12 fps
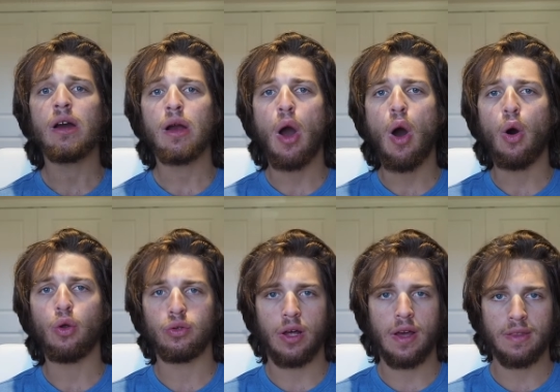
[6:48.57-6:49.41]

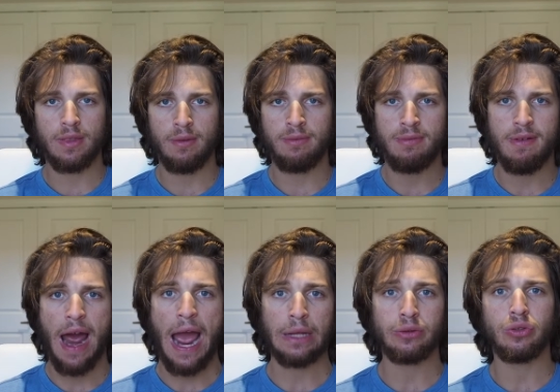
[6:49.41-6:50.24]
called like The
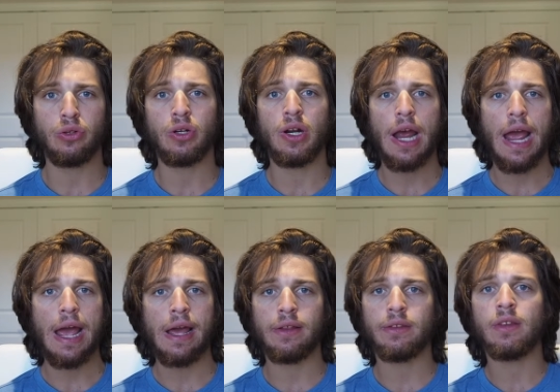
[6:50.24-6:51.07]
Fracture,
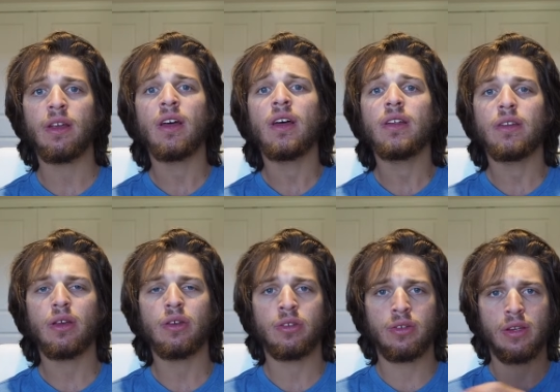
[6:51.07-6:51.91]
and
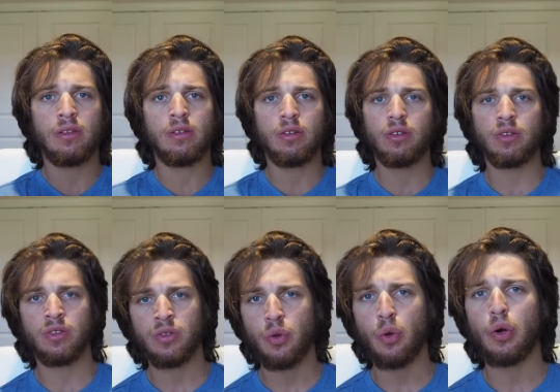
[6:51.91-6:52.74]
there's this
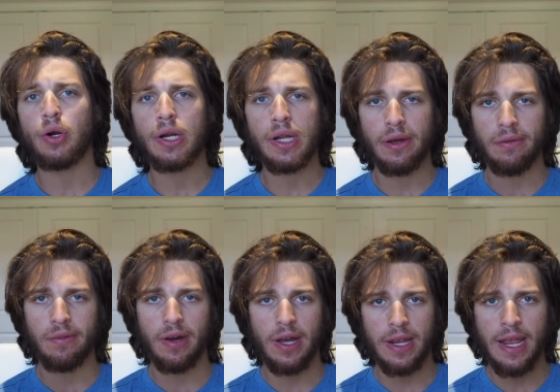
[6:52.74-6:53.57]
story of
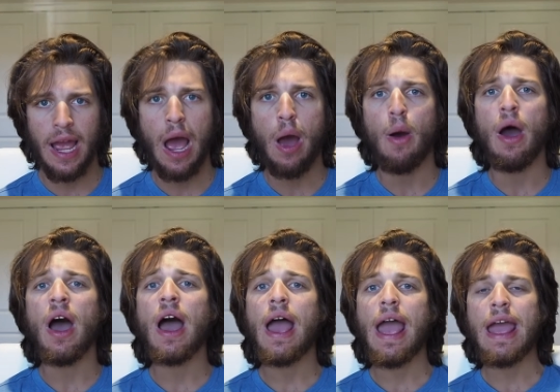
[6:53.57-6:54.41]
like how
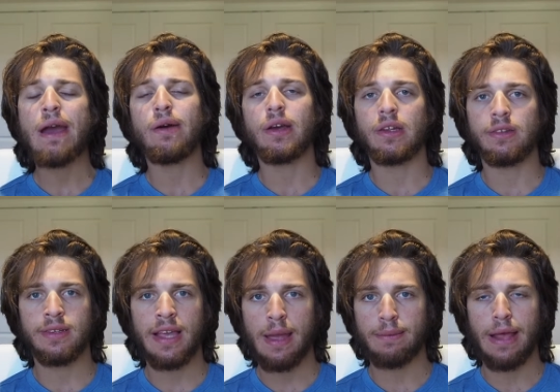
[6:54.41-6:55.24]
aliens
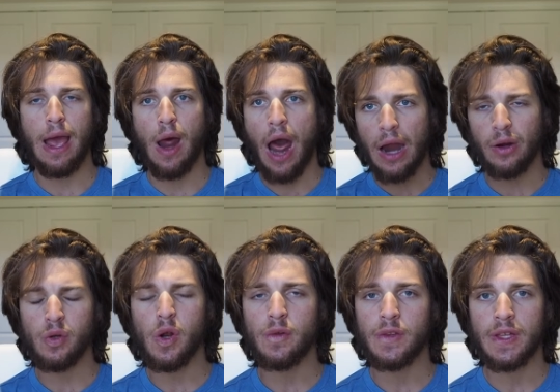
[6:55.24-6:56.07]
came down. I don't
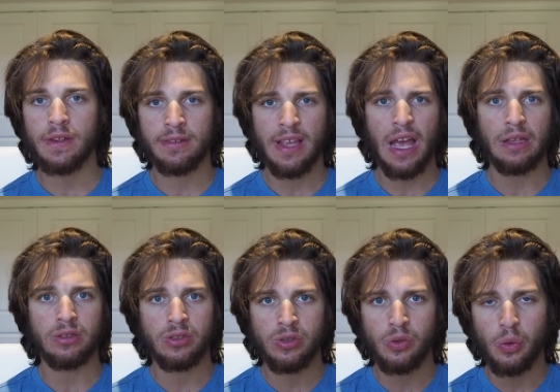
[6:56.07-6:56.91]
know the exact
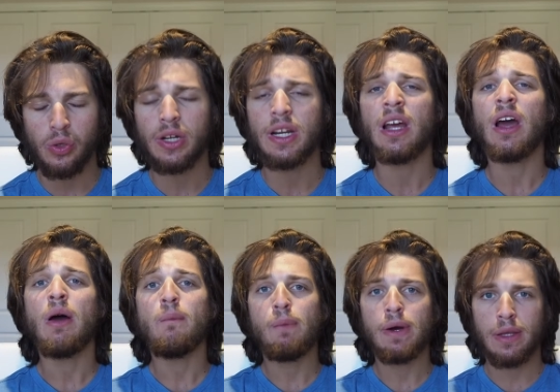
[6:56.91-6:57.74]
story,
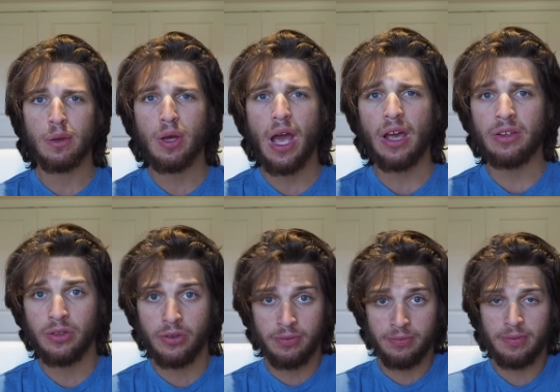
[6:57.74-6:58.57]
but you guys
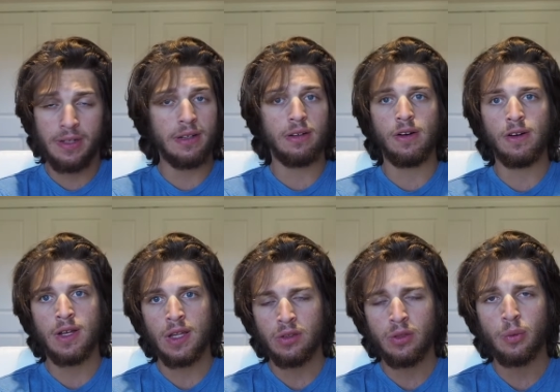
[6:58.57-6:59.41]
are free to look
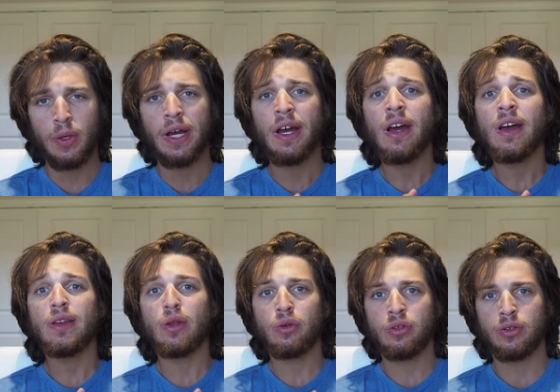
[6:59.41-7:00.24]
into it.
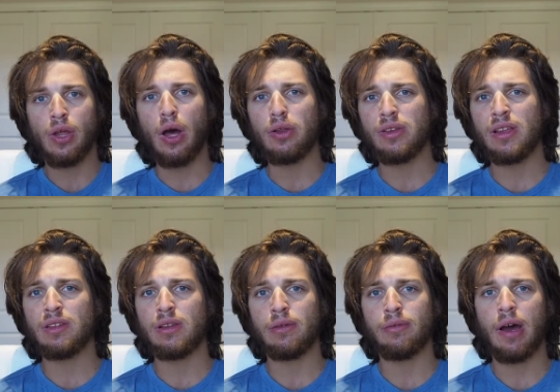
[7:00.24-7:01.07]
There's
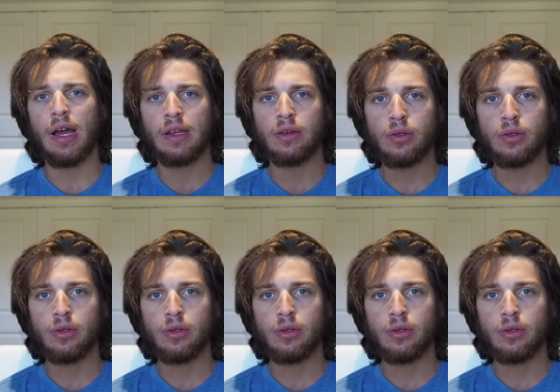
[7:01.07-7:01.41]
dozens of like